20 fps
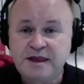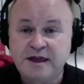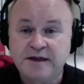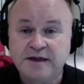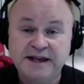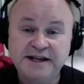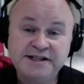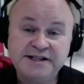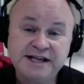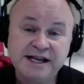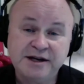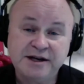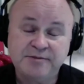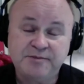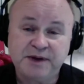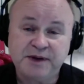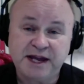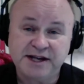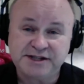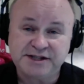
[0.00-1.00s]
tend to
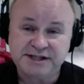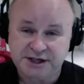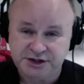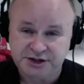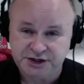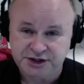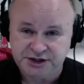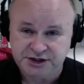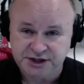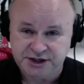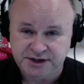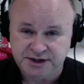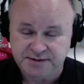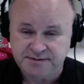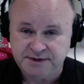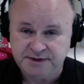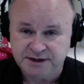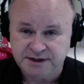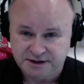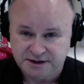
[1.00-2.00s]
pay attention to them
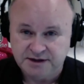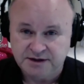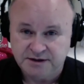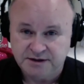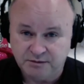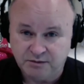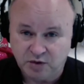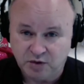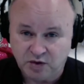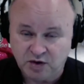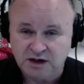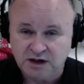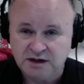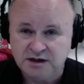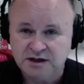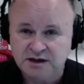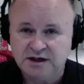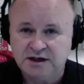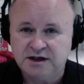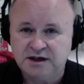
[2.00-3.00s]
more.
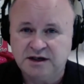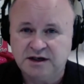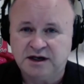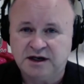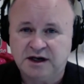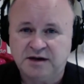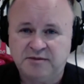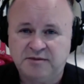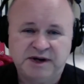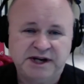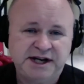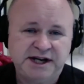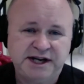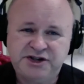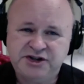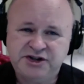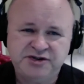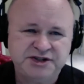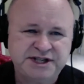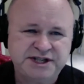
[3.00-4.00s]
Monday,
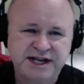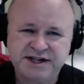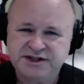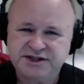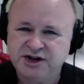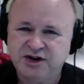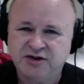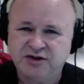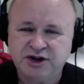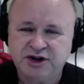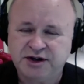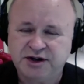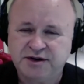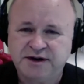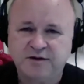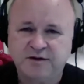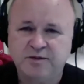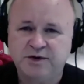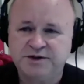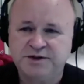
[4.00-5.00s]
Tuesdays, no good.
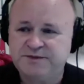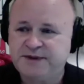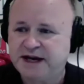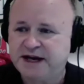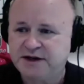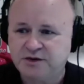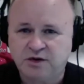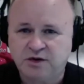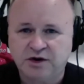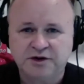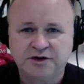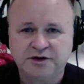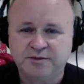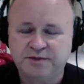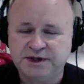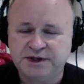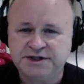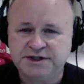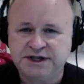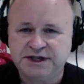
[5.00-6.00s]
Everyone's back to work. They're
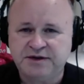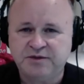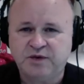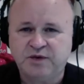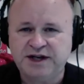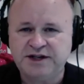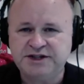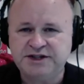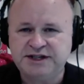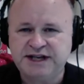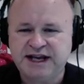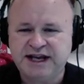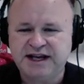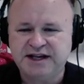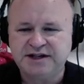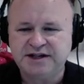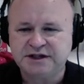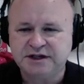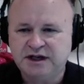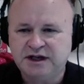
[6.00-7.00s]
busy.
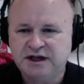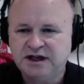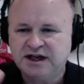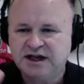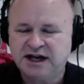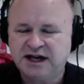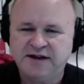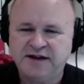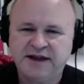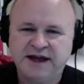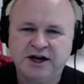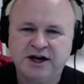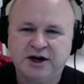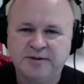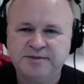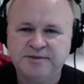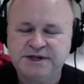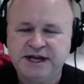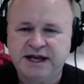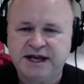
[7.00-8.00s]
Wednesdays, kind of that
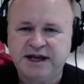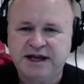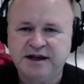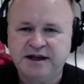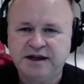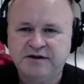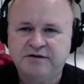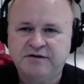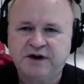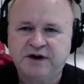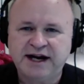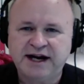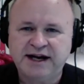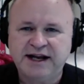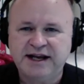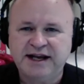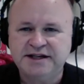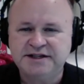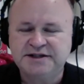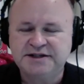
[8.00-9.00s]
hump day.
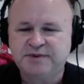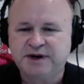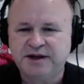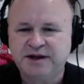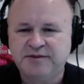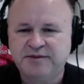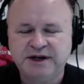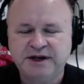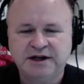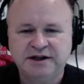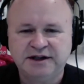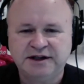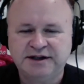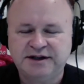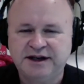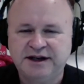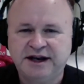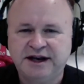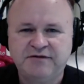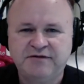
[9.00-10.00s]
Fridays, by the middle of the
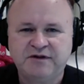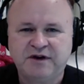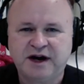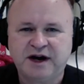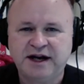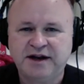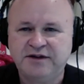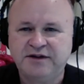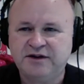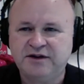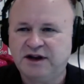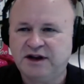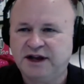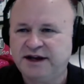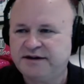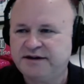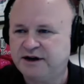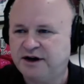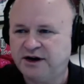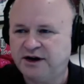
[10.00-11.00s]
day, Friday, they're
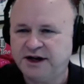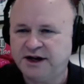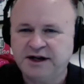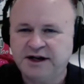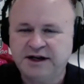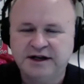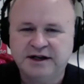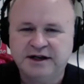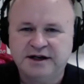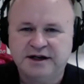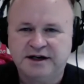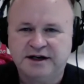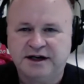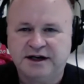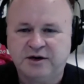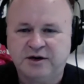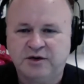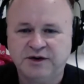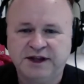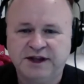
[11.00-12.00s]
like gone.
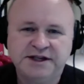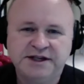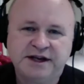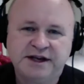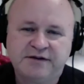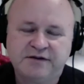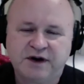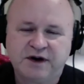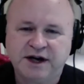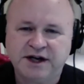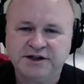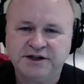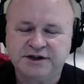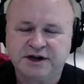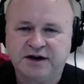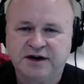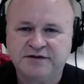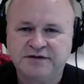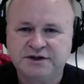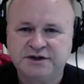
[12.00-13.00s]
Or they take Fridays
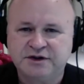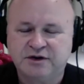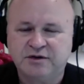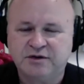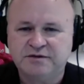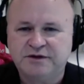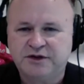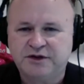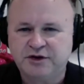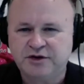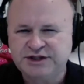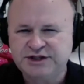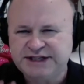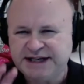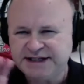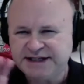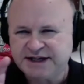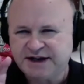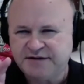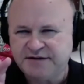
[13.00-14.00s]
off. So
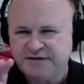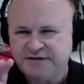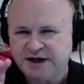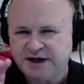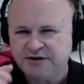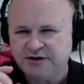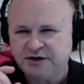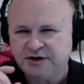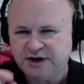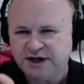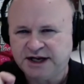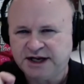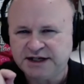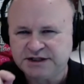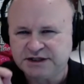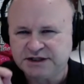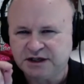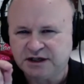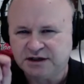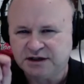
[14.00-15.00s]
Thursdays I found are a
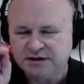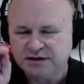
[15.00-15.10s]
nice little